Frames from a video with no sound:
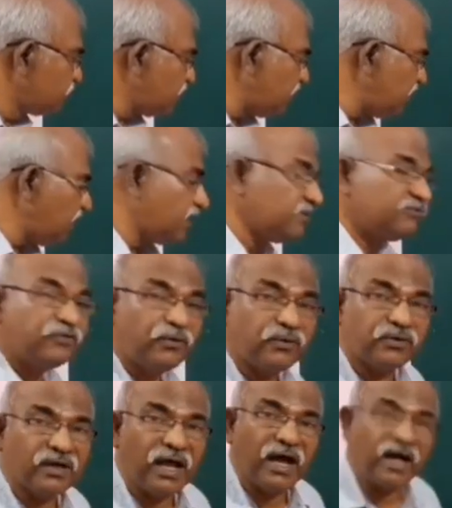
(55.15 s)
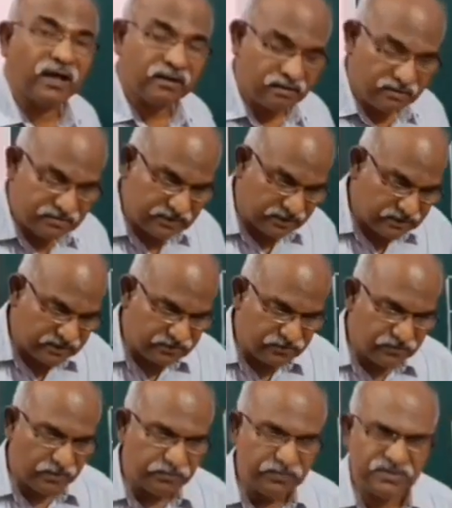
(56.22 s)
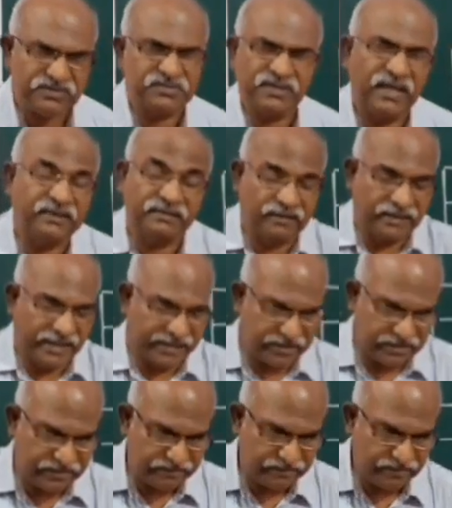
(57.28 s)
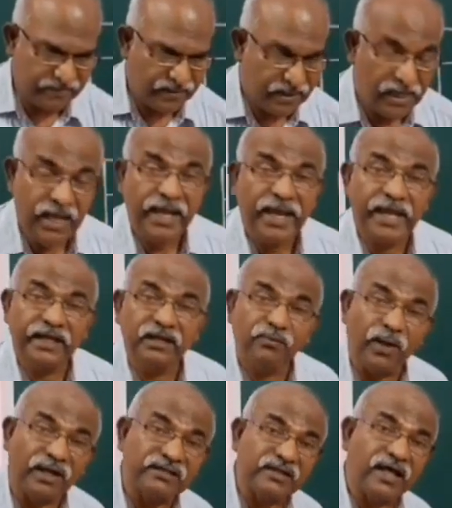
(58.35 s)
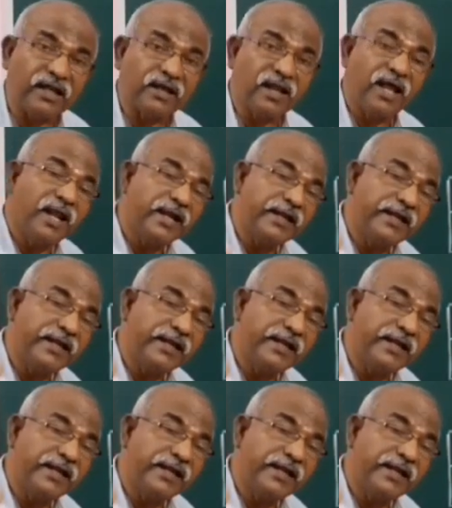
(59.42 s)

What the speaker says: 3 and 4 are successive numbers and the like. And what are